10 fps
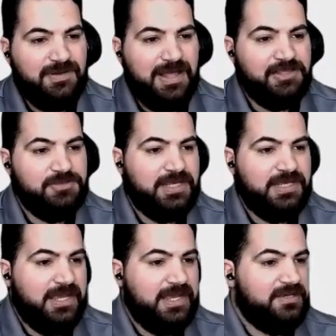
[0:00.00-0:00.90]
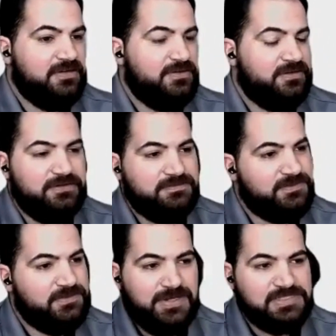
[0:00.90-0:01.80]
how you plan ahead or
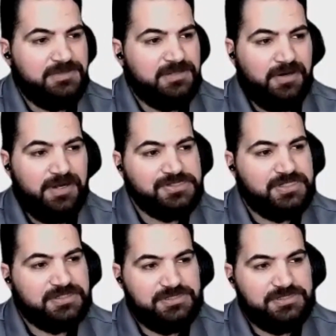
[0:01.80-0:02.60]
new estimating projects?